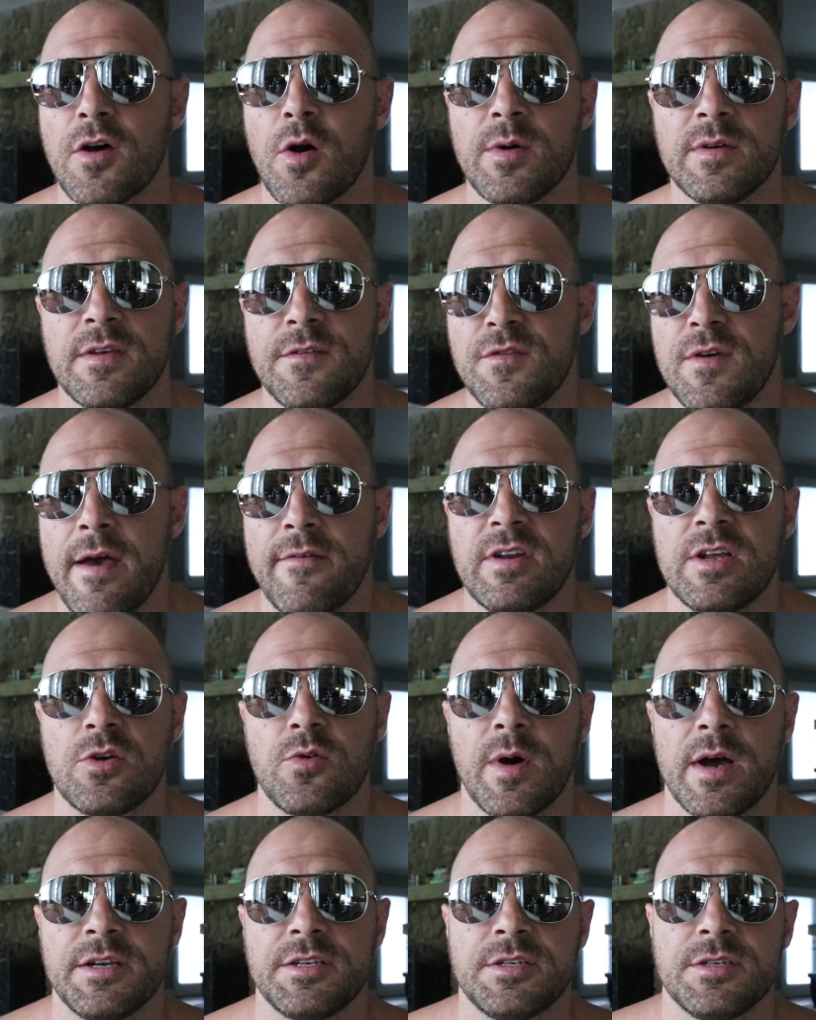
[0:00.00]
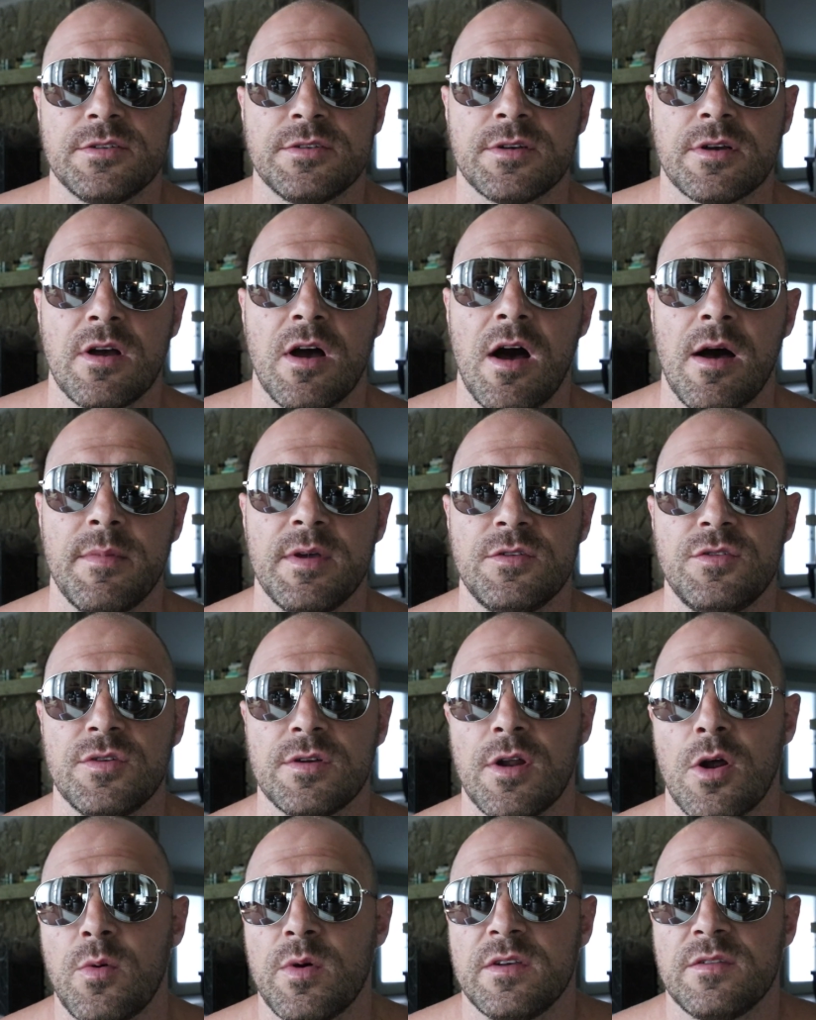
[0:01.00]
always, if you have any questions or comments,
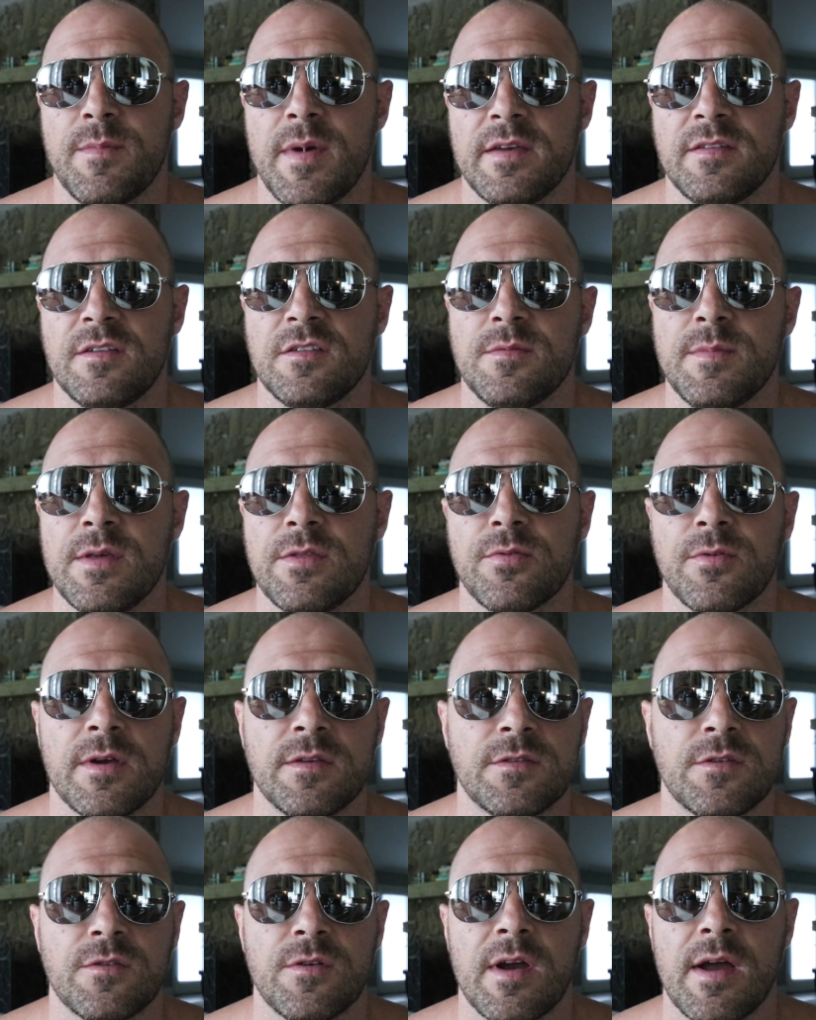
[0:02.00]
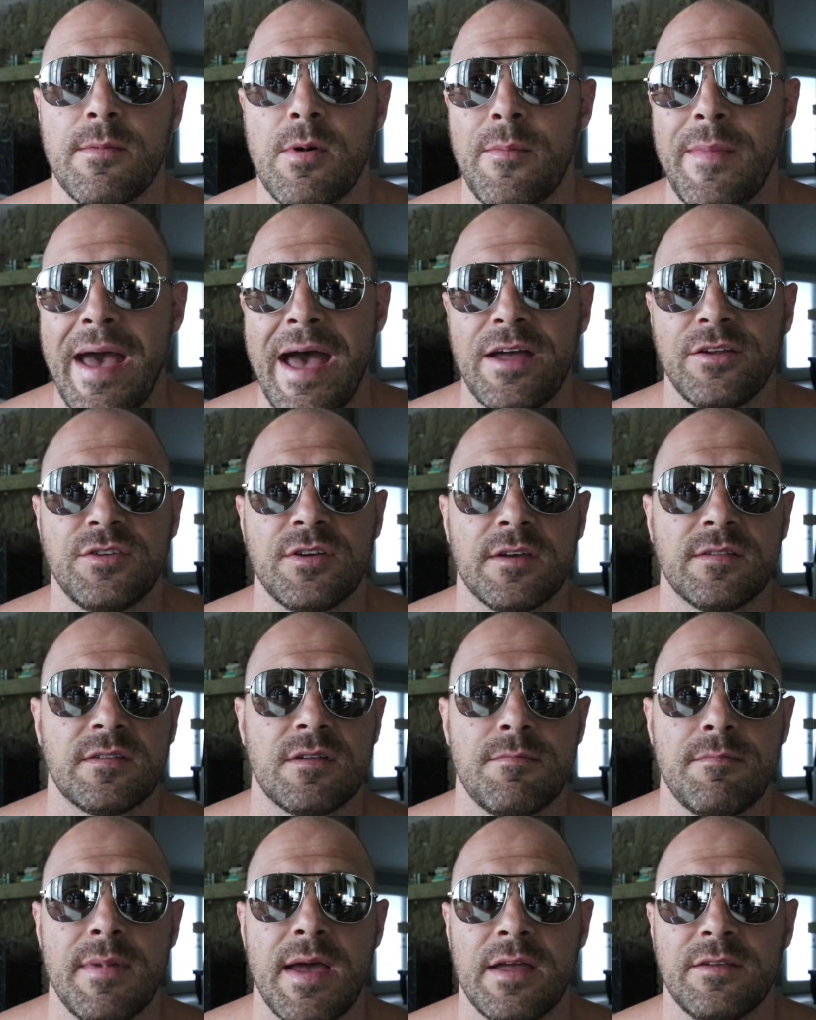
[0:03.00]
you can always message me through Instagram. I'm at
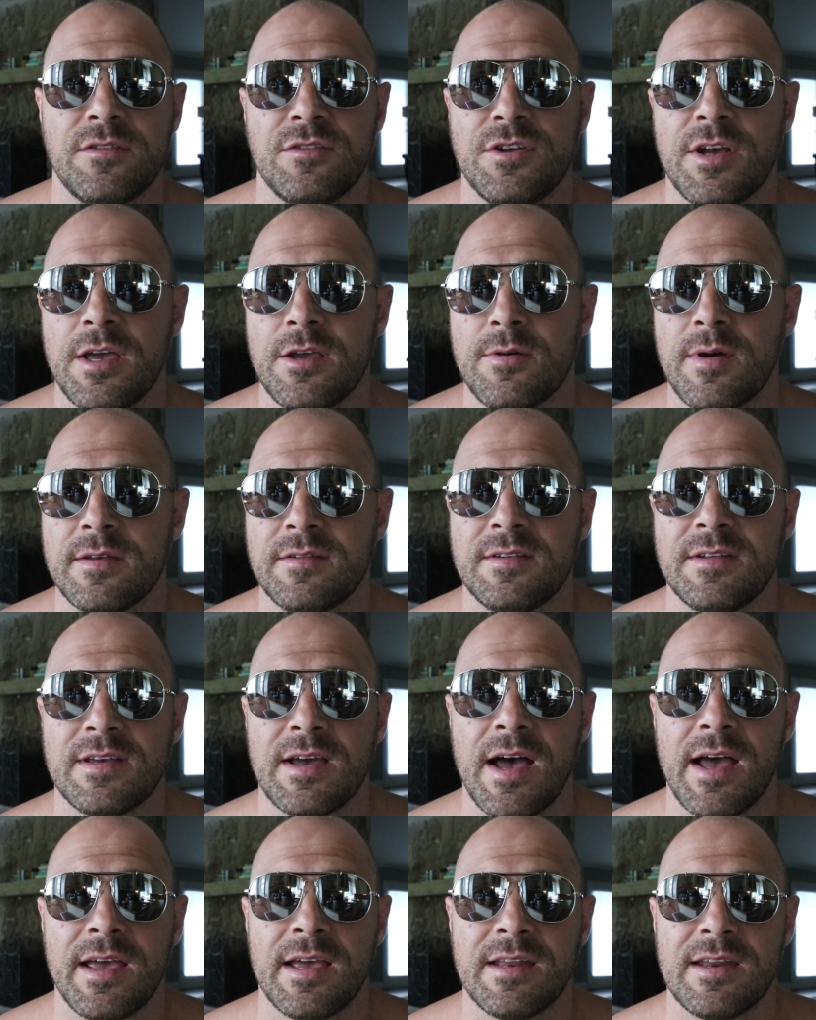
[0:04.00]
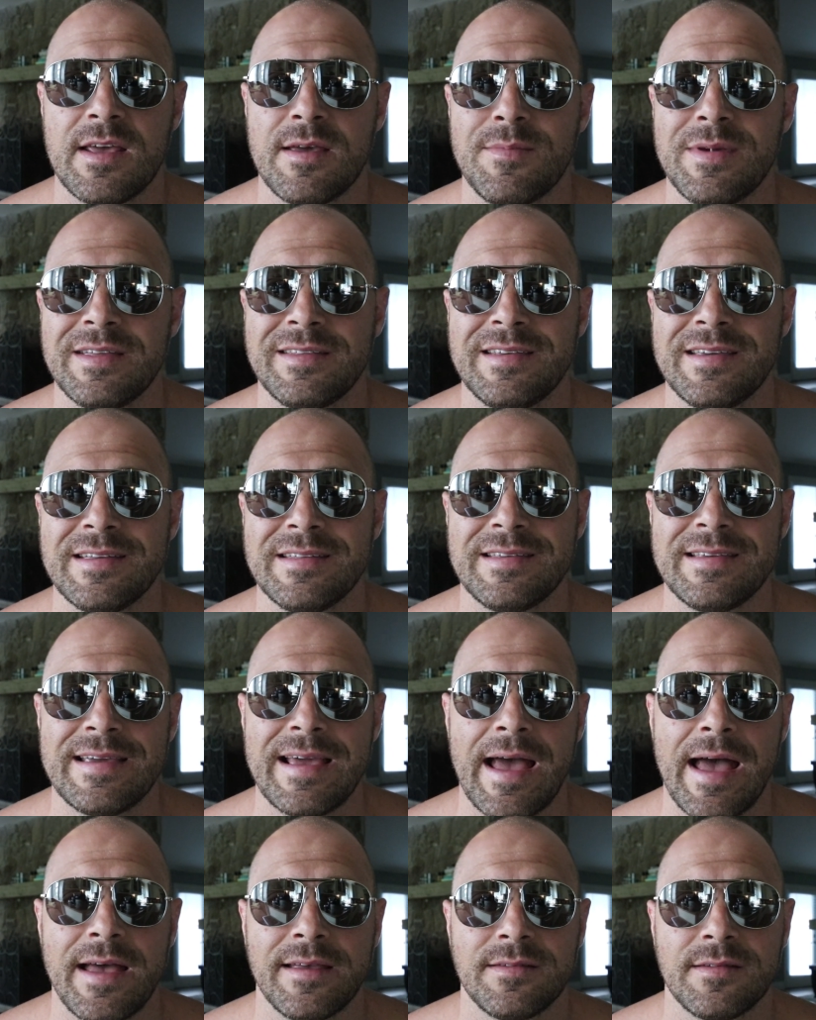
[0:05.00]
Justin Metz,
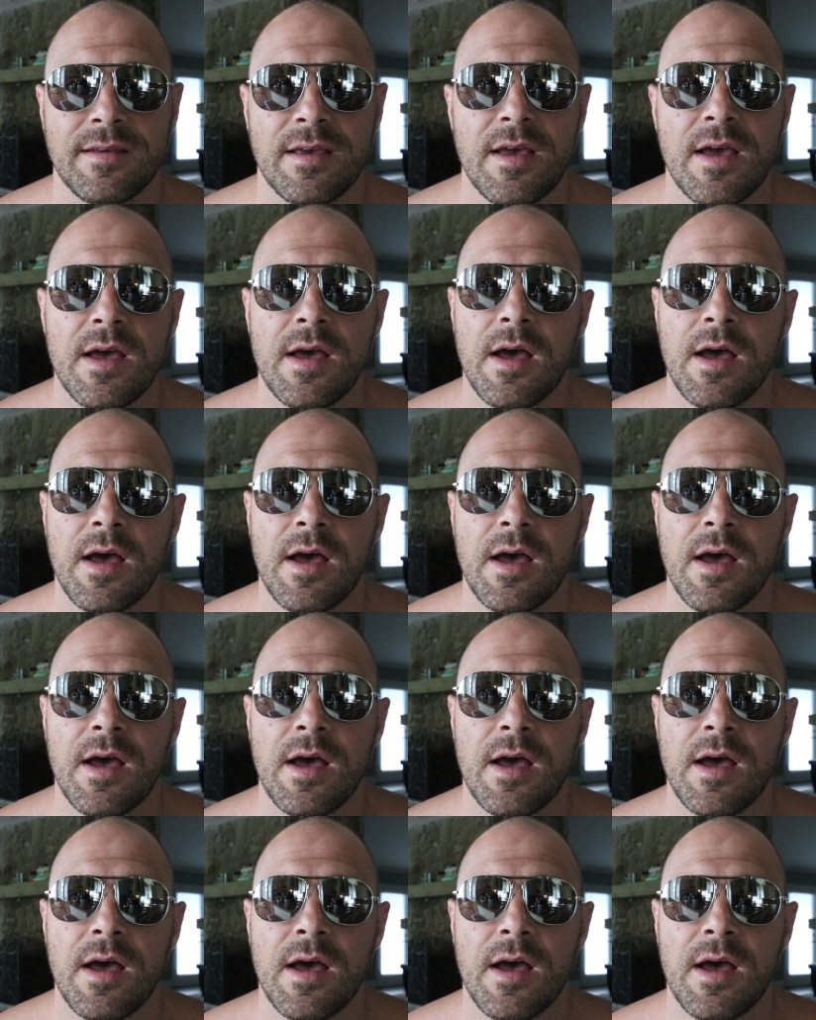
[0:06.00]
JustinMetts.